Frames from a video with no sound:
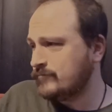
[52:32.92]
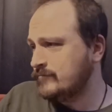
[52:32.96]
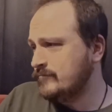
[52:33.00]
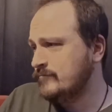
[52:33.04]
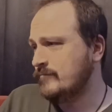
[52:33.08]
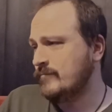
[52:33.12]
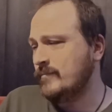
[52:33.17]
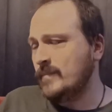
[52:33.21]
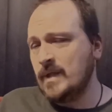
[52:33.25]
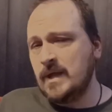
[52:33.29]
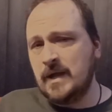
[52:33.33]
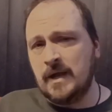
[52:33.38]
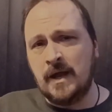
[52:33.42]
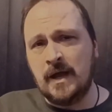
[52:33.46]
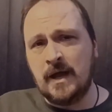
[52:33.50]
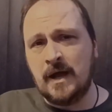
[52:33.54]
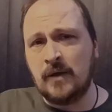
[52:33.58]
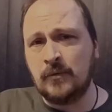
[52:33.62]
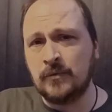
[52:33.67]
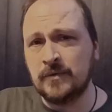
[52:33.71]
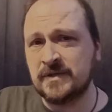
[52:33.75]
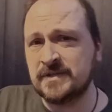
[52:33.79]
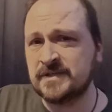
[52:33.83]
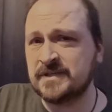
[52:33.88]
I
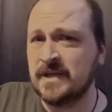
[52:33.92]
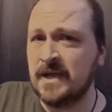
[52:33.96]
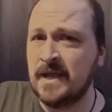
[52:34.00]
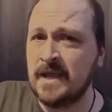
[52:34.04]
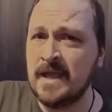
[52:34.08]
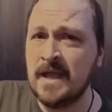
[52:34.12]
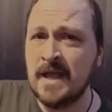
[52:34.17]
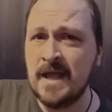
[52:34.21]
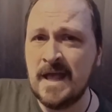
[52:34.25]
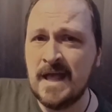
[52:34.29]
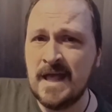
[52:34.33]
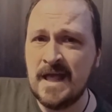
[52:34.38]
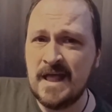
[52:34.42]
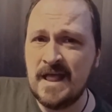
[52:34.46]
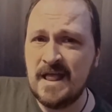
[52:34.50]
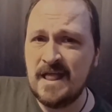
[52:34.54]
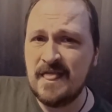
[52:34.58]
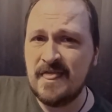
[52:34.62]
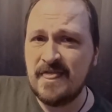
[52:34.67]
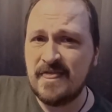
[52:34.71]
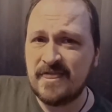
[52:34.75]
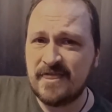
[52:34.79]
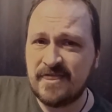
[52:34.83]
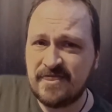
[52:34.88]
want to say
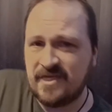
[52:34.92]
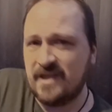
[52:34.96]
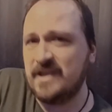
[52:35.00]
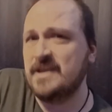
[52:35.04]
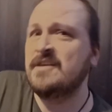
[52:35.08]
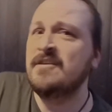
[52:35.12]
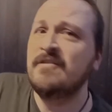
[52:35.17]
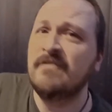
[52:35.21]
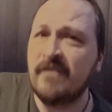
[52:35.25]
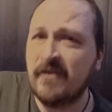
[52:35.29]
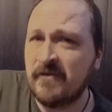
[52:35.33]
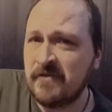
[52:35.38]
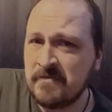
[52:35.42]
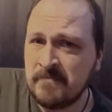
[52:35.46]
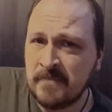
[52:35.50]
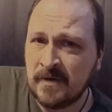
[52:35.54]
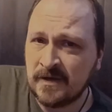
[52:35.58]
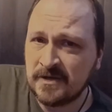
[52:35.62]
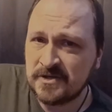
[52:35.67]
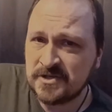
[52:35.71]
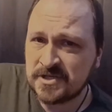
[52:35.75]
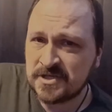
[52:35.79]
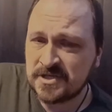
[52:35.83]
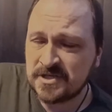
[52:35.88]
thank you very
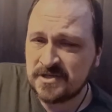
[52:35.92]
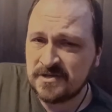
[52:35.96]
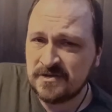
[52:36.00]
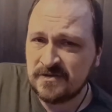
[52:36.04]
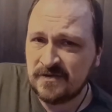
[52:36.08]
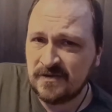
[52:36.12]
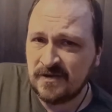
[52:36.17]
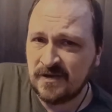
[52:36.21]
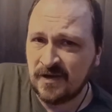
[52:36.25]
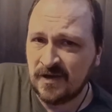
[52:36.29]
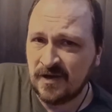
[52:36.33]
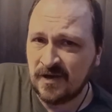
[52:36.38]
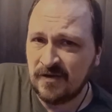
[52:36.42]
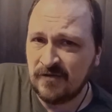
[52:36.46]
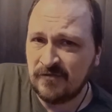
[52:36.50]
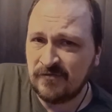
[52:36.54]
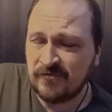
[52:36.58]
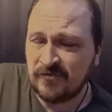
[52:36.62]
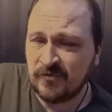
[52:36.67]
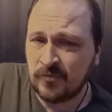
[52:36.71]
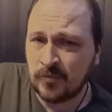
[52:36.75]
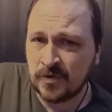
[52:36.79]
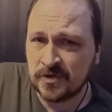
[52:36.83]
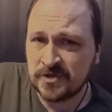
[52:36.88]
much for
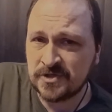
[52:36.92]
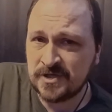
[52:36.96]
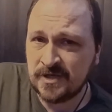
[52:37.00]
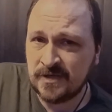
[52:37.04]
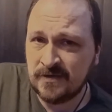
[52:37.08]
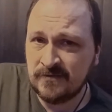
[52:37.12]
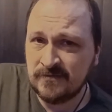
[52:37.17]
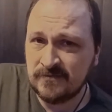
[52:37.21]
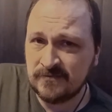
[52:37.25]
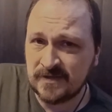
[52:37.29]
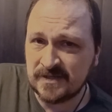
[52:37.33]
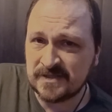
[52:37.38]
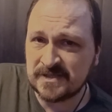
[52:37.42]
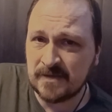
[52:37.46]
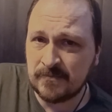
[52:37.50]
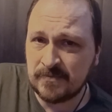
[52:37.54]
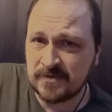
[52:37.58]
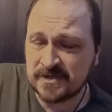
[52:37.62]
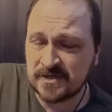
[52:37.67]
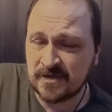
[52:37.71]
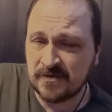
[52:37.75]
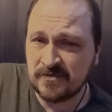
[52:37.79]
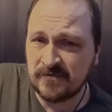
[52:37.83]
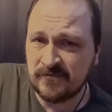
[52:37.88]
watching this
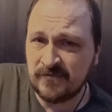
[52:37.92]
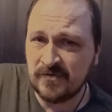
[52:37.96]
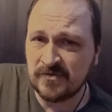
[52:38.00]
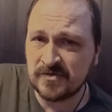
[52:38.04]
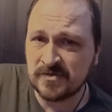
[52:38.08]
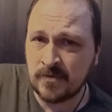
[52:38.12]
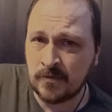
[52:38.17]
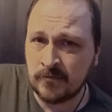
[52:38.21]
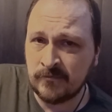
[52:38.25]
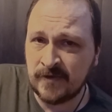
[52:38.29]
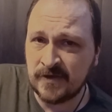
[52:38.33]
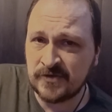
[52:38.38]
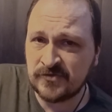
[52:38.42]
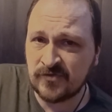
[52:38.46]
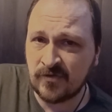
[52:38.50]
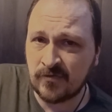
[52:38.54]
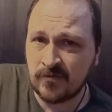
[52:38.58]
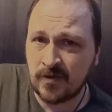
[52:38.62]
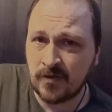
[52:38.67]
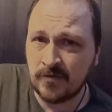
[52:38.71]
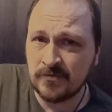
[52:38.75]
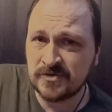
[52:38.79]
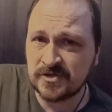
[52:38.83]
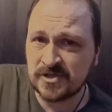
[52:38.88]
episode of User on Metro
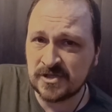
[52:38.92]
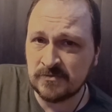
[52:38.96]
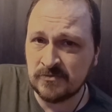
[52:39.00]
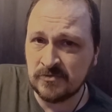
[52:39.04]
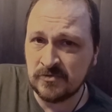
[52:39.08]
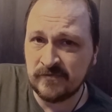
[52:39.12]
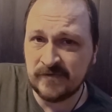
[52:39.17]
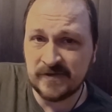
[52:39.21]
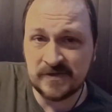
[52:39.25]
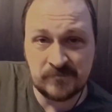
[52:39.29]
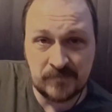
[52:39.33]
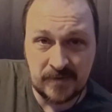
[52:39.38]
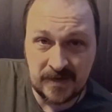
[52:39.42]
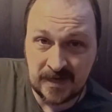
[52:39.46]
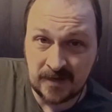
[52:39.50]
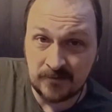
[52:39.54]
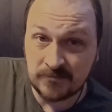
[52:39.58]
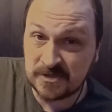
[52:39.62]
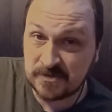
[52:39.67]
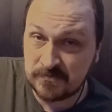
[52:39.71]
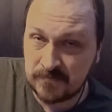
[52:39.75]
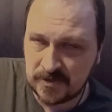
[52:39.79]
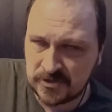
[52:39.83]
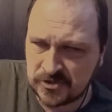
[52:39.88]
Goes to the Movies Pickup
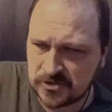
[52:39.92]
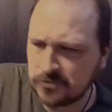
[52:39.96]
Special.